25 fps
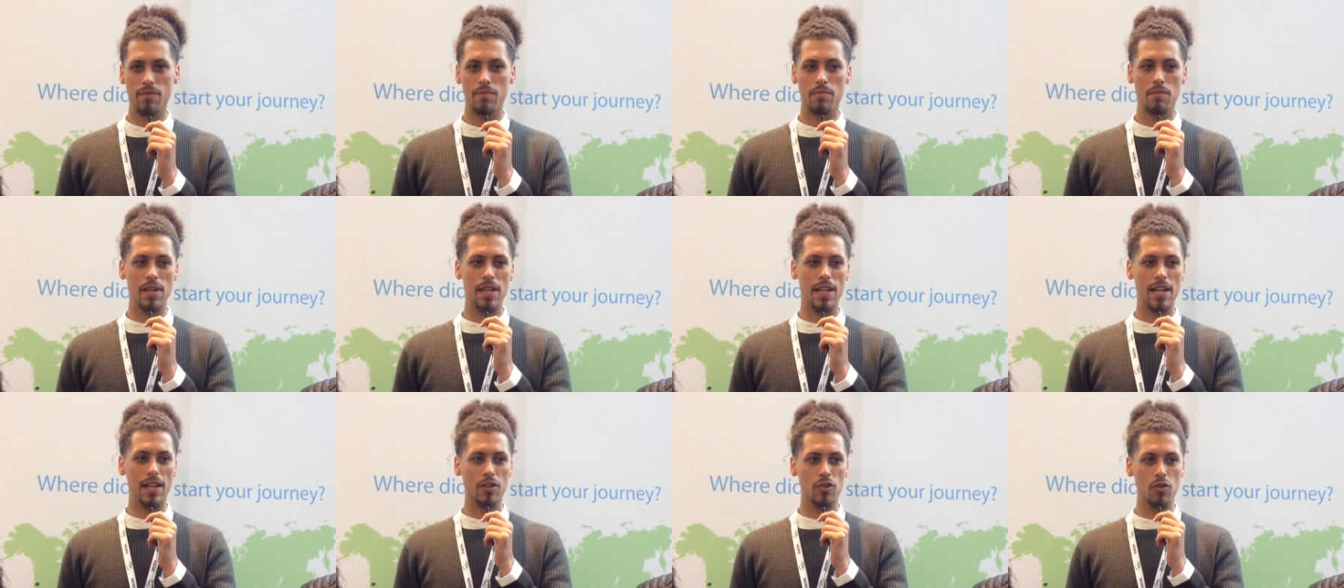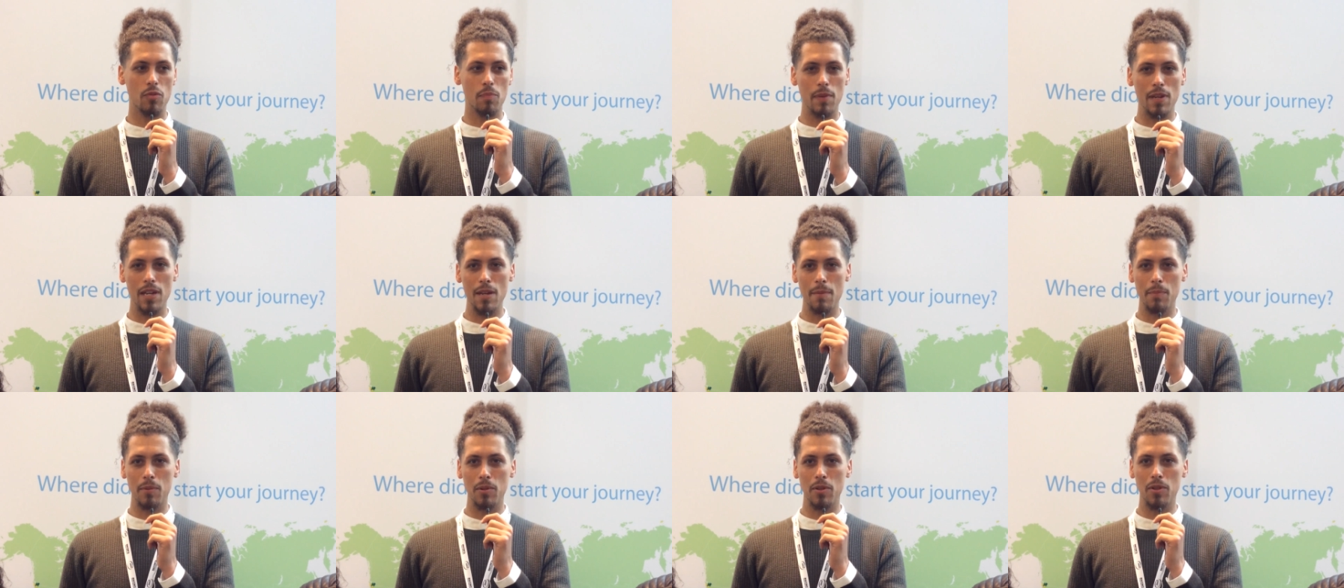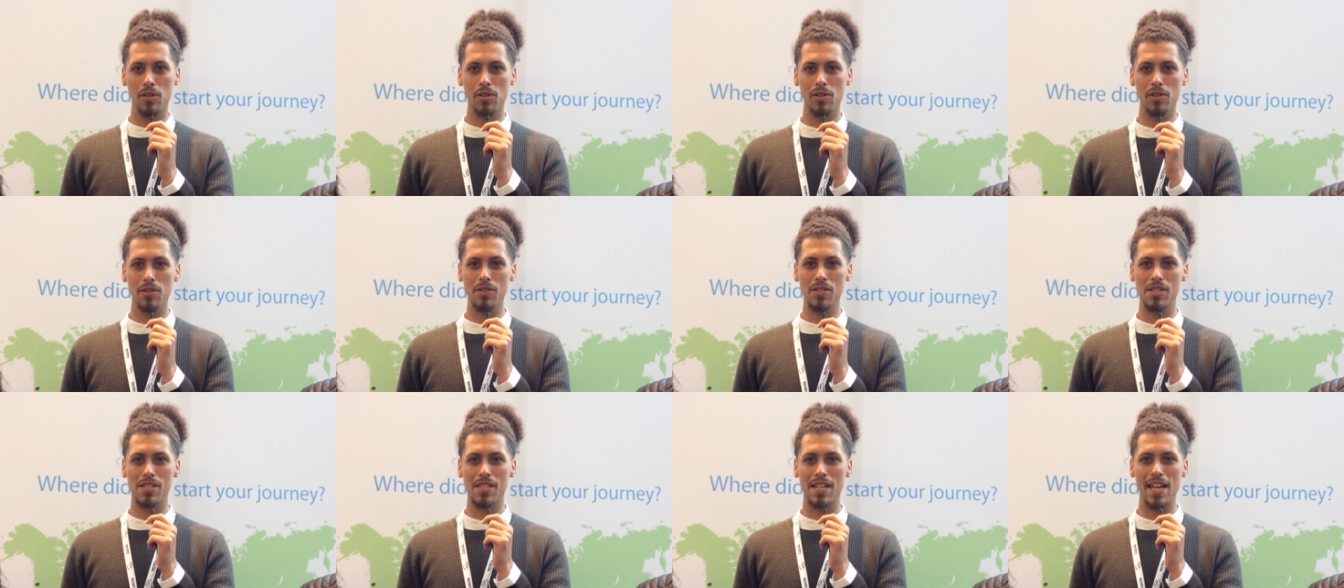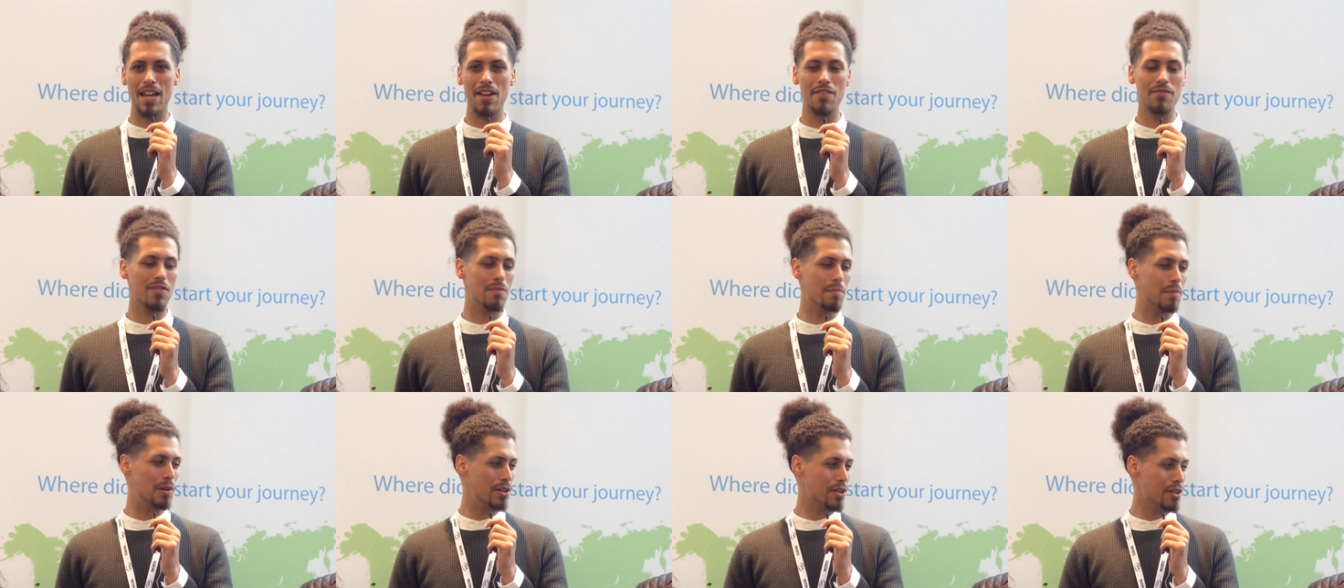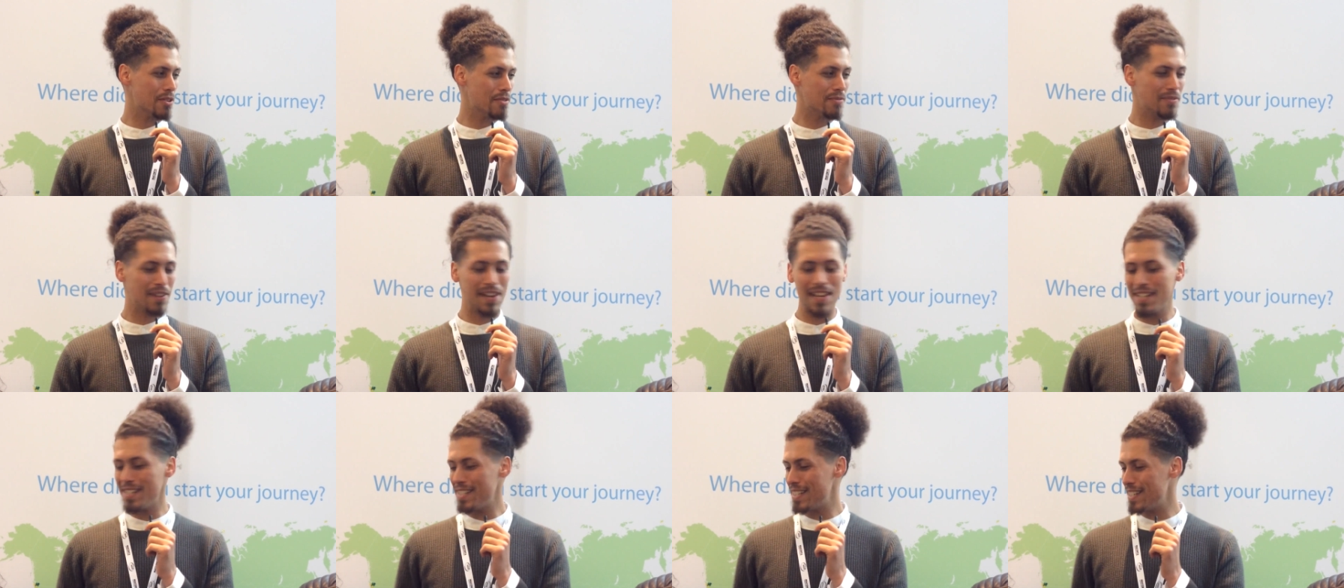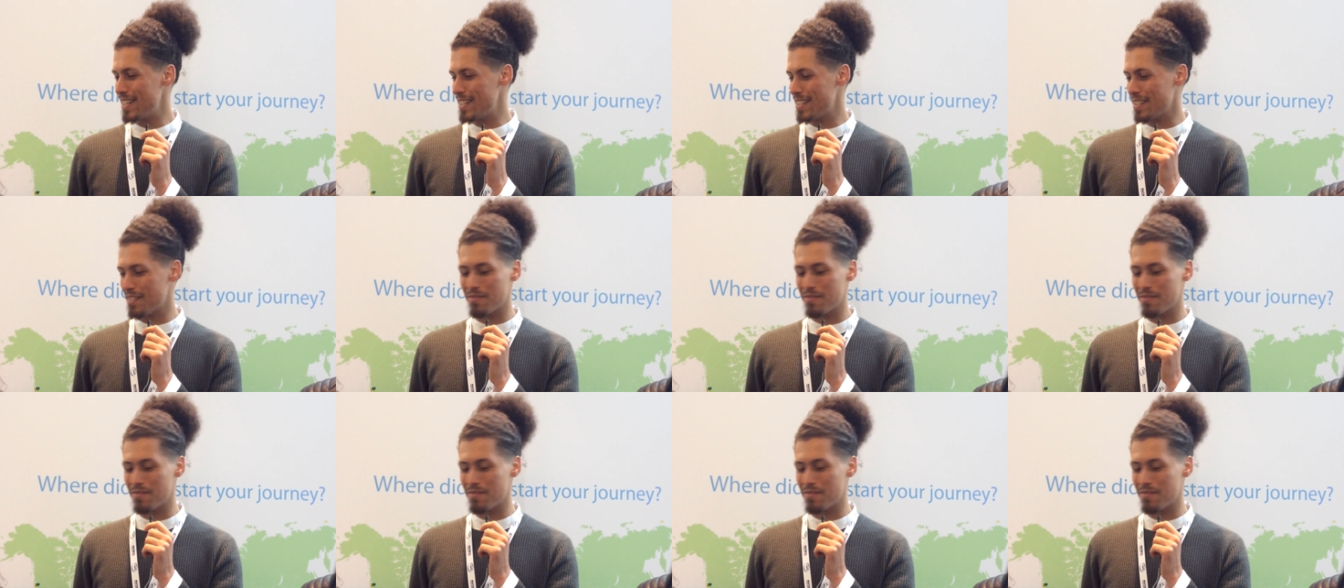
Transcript: meeting new people, seeing familiar faces